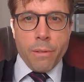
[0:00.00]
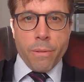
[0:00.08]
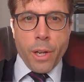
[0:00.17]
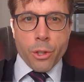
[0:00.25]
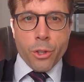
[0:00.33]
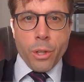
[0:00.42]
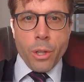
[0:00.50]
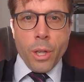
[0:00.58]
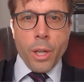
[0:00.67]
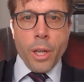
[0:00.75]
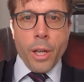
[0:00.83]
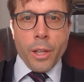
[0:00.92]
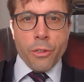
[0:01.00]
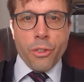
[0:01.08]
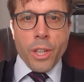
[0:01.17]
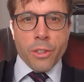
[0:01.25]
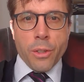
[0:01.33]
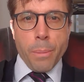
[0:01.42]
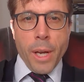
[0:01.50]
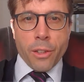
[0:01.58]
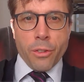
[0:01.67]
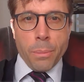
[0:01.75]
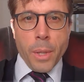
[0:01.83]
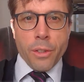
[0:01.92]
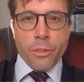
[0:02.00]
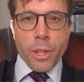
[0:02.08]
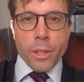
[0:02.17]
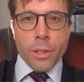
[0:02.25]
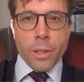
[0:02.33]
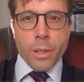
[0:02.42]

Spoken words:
function and seek to maximize it.